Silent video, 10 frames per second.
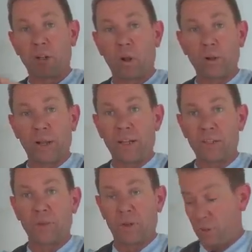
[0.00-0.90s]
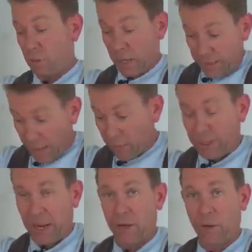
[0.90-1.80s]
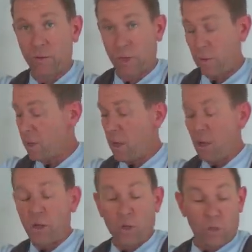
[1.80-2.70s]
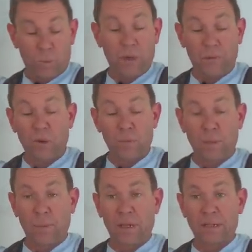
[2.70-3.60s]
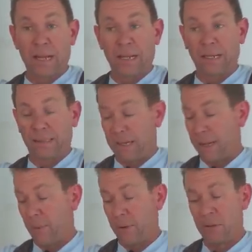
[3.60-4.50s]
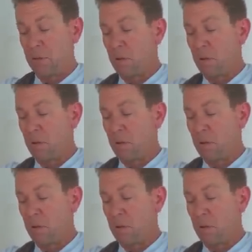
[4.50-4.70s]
It's a lot less because you're going down on the angle. So you could be a few millimetres out going down that way.